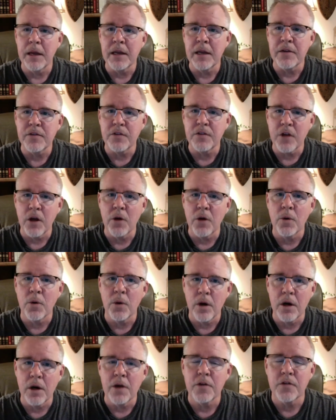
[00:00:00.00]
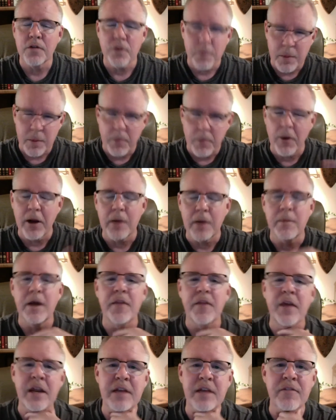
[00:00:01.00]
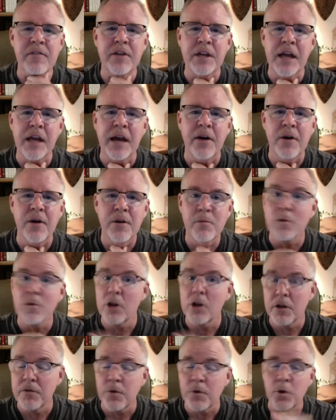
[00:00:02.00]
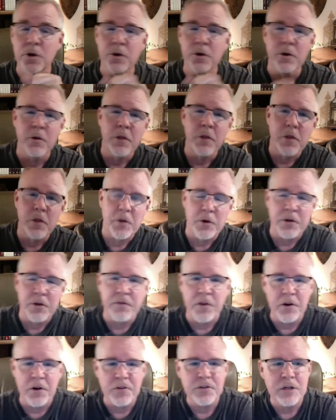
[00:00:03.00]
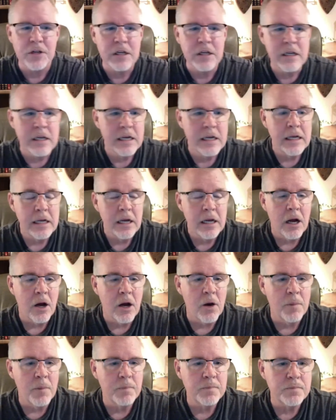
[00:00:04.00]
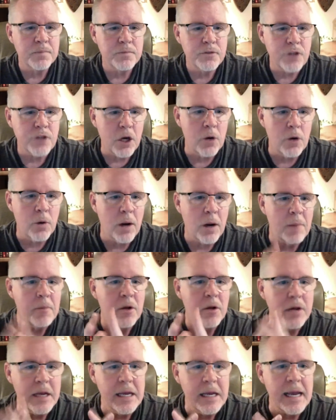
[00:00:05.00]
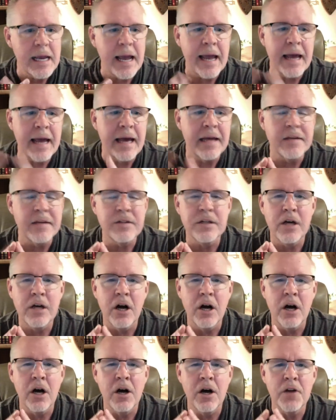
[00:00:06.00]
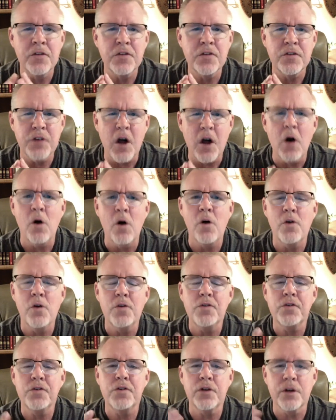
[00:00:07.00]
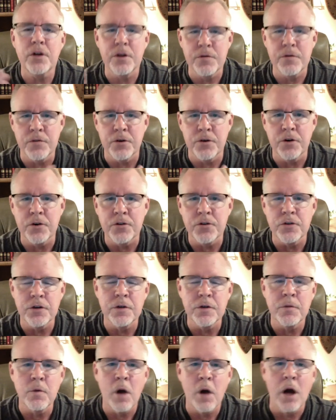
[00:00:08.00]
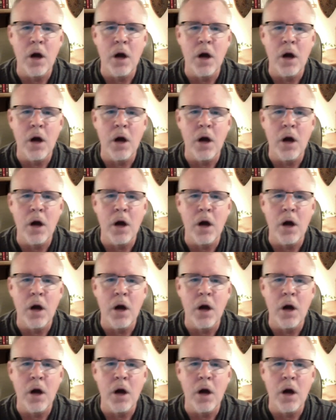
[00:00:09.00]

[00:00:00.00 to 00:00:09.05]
So be praying about that even now, and looking forward to it on the 31st. So I'm looking at Saul's conversion.